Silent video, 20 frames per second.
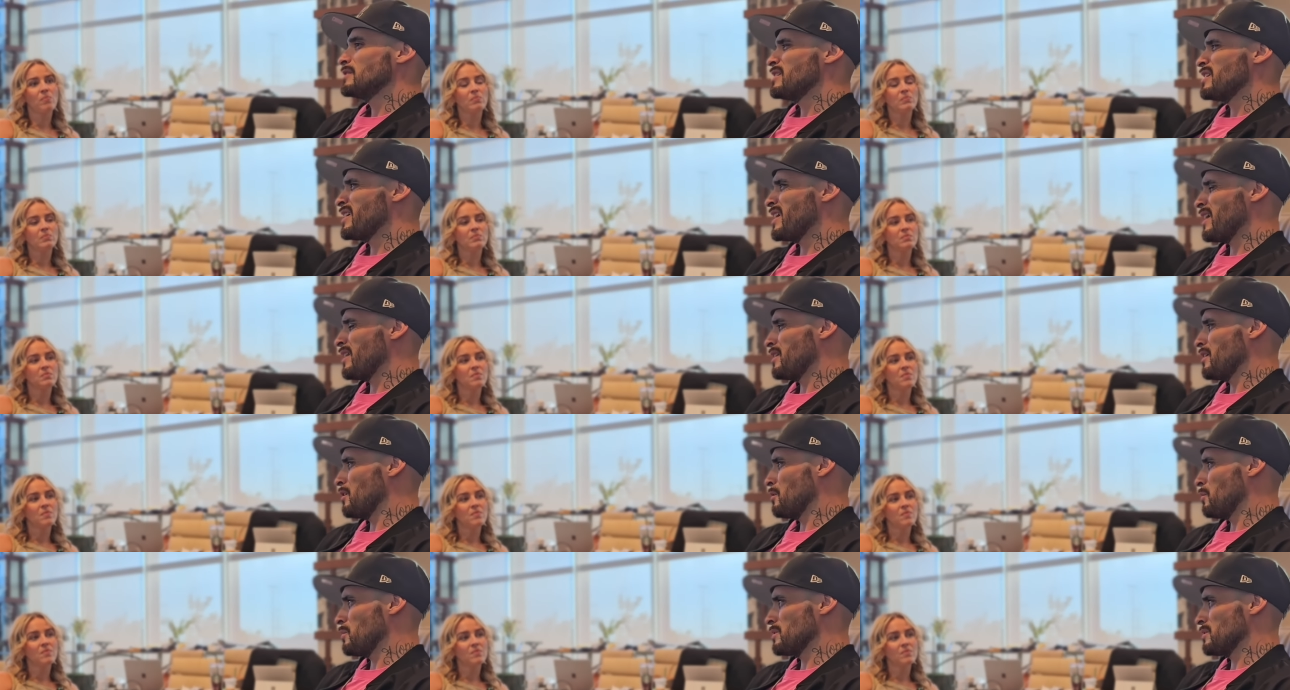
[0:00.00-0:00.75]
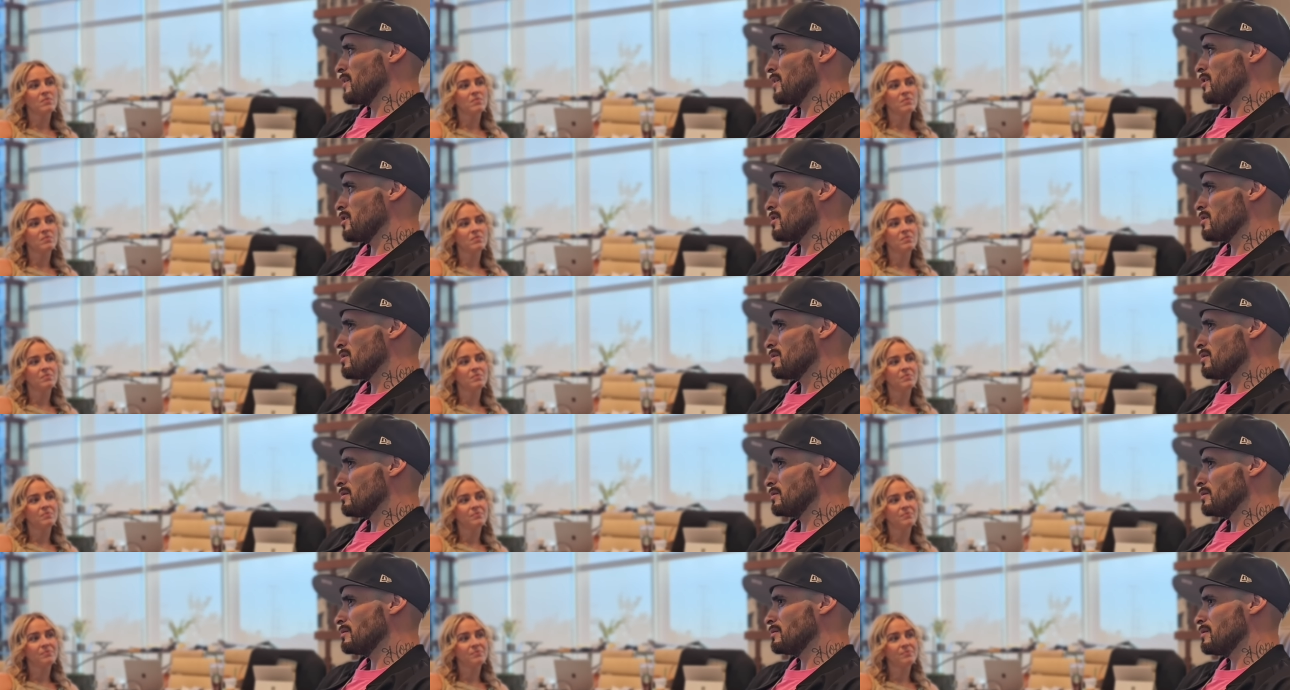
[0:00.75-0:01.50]
Speaker 1: yeah the other ones they just
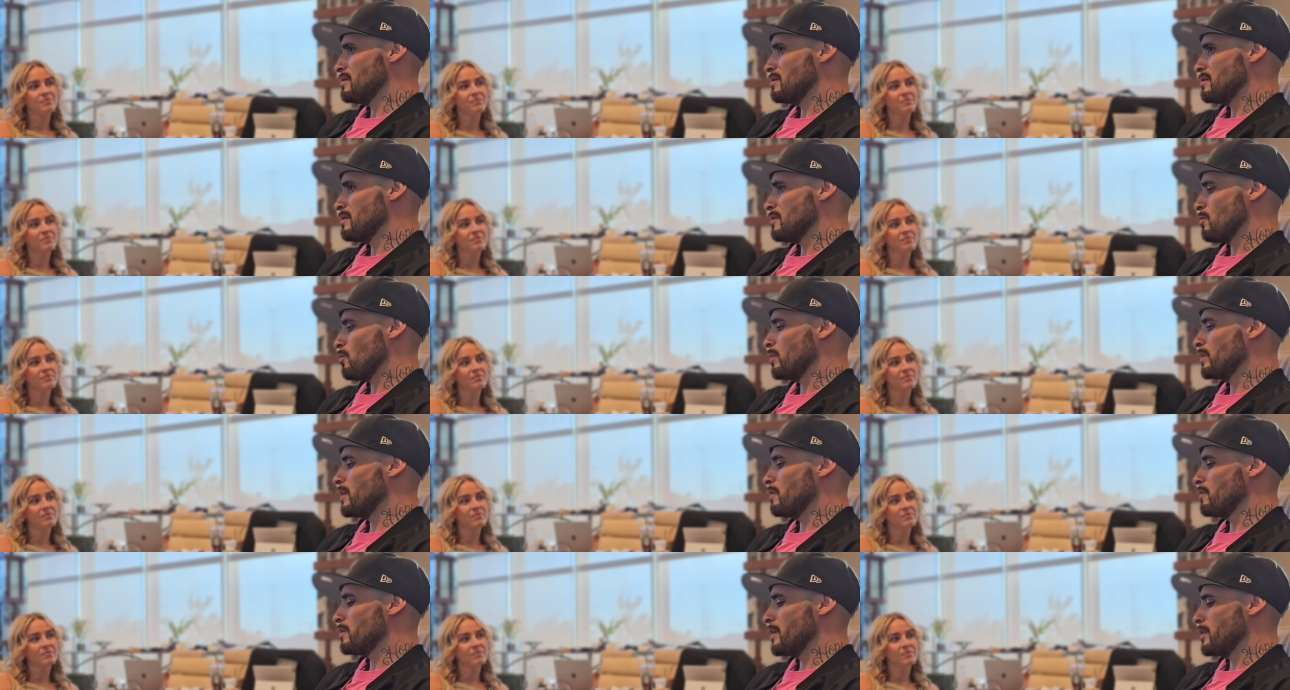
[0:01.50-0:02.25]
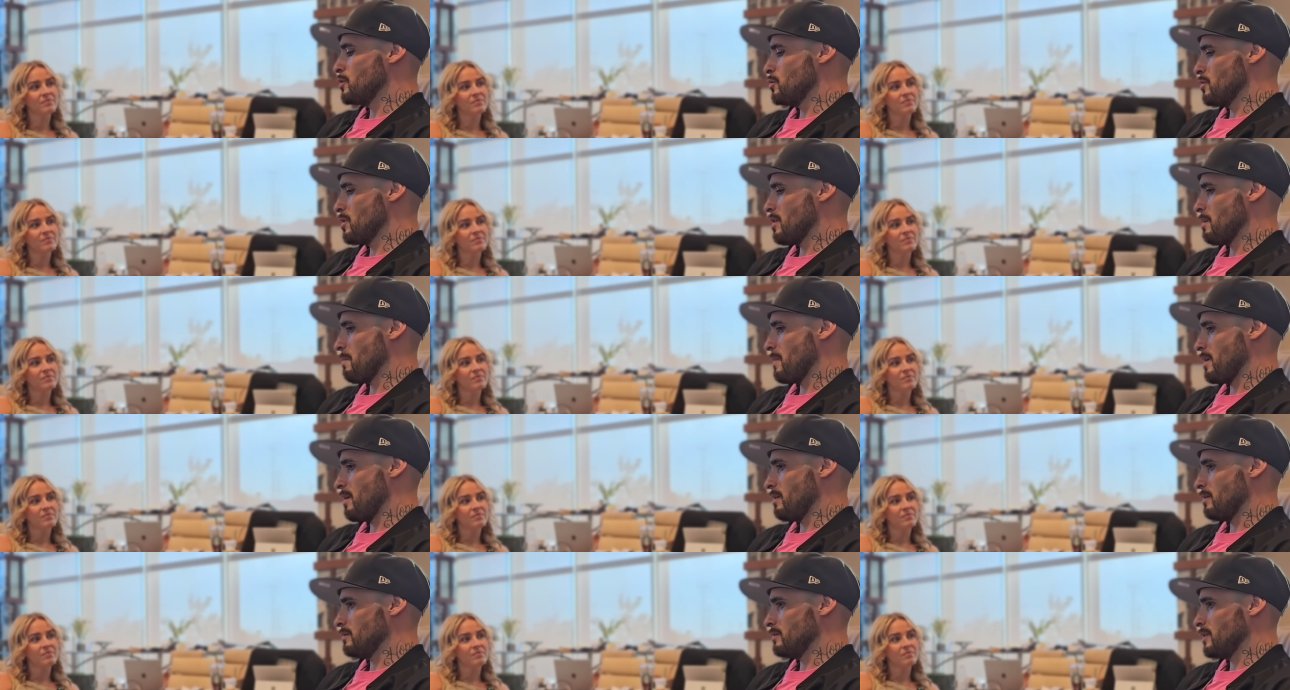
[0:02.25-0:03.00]
whenever they do come
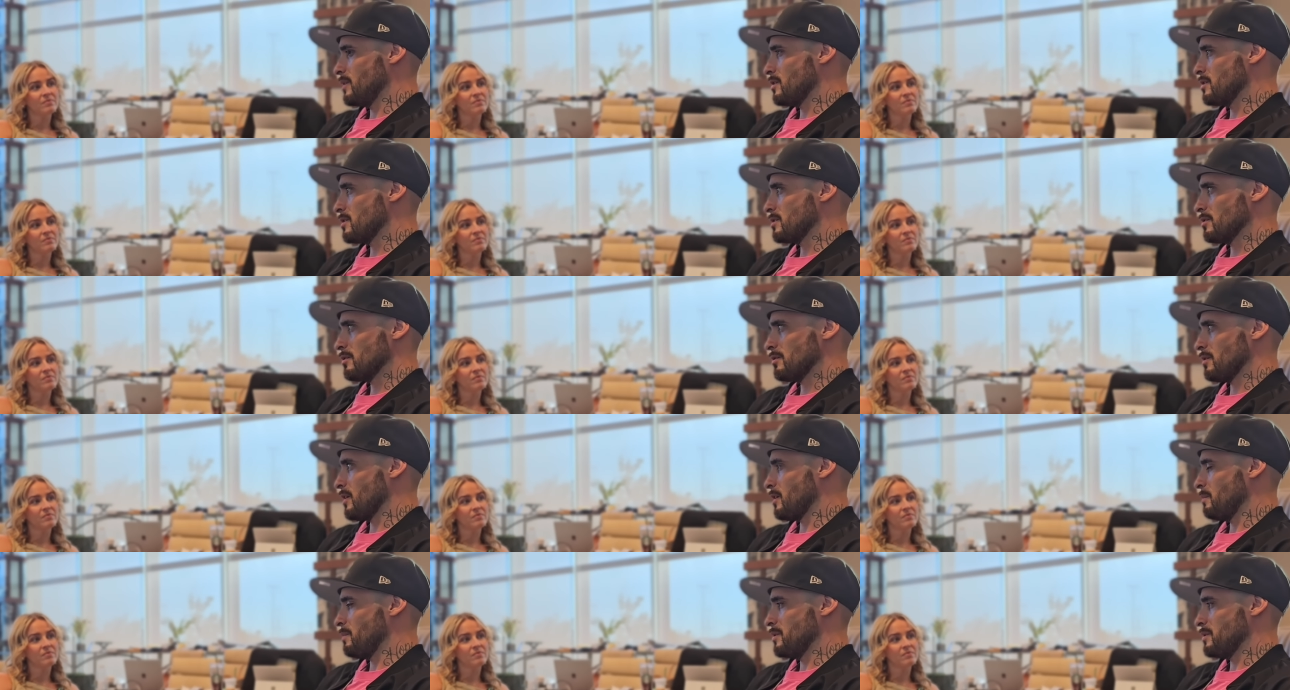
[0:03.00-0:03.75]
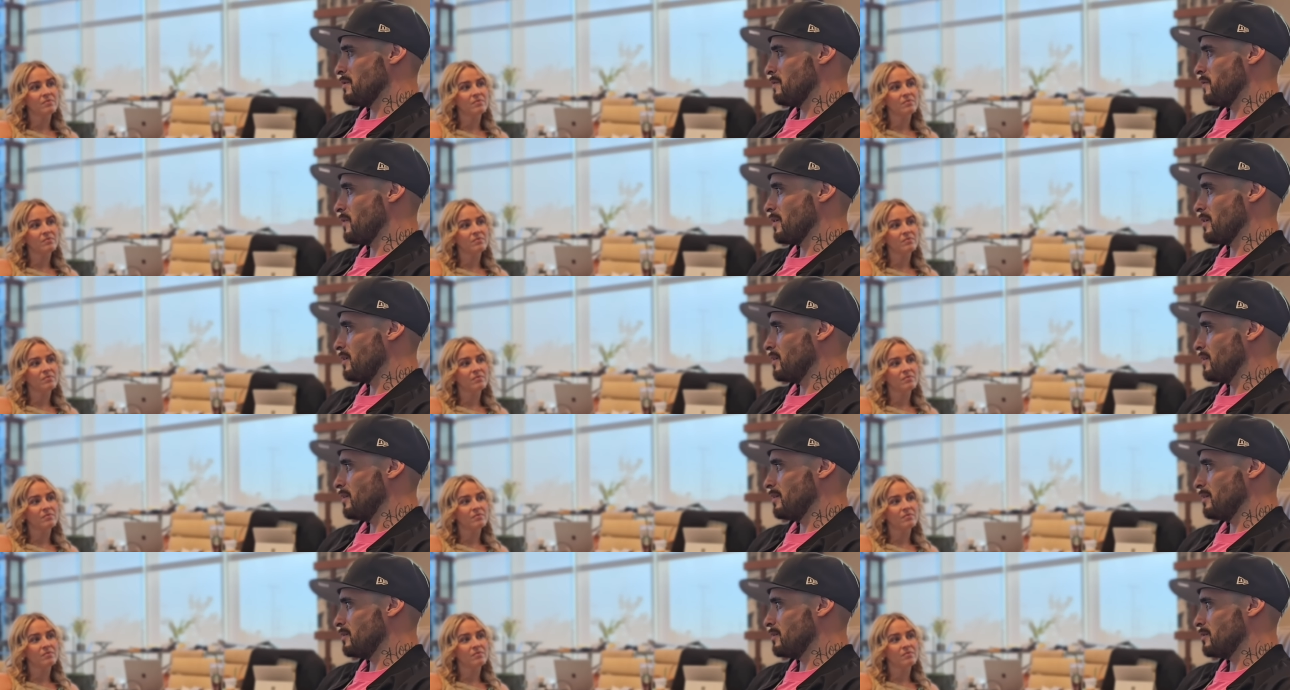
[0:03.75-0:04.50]
out they just look like a bunch of fucking
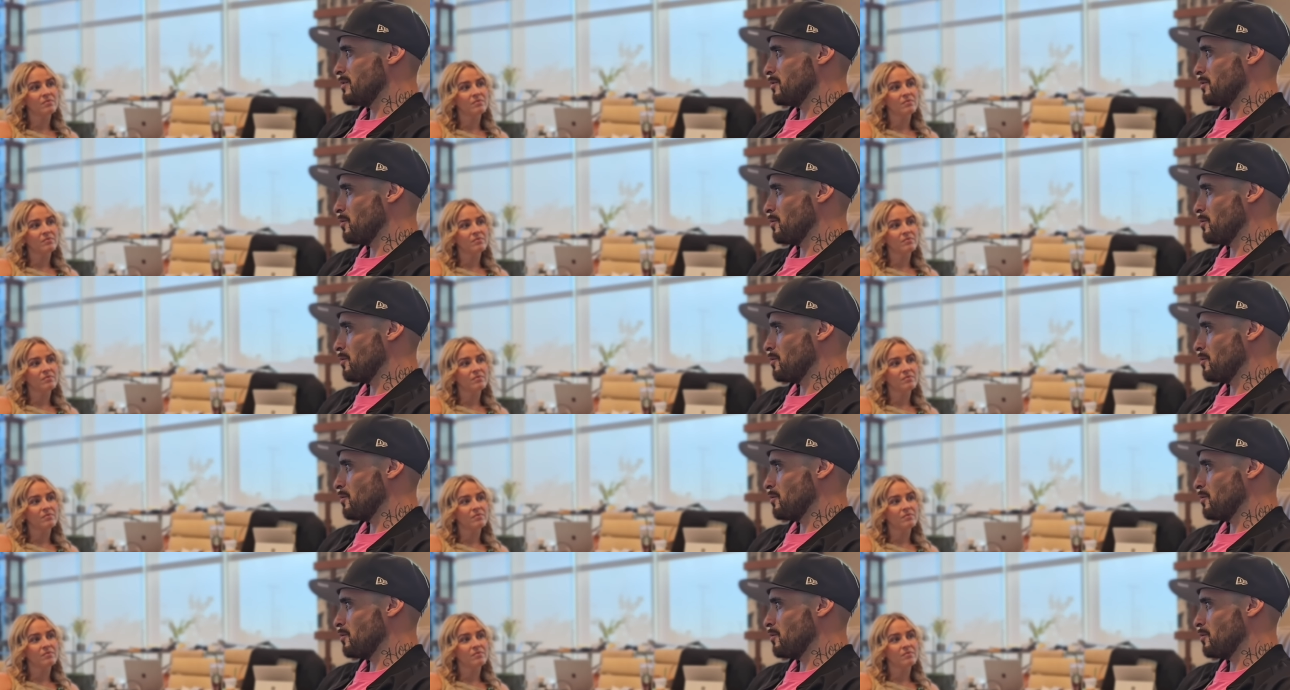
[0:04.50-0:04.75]
idiots